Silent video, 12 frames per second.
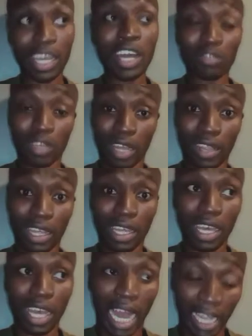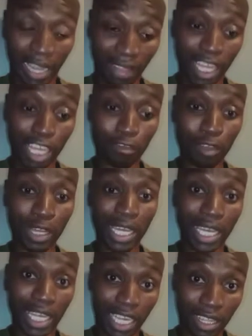So rather have a
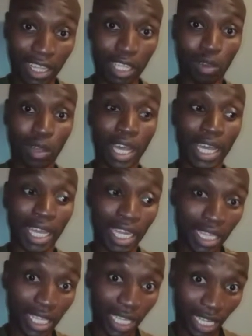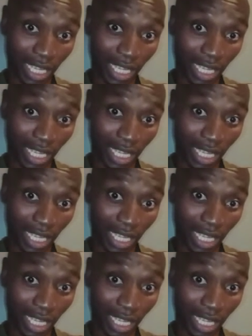healthy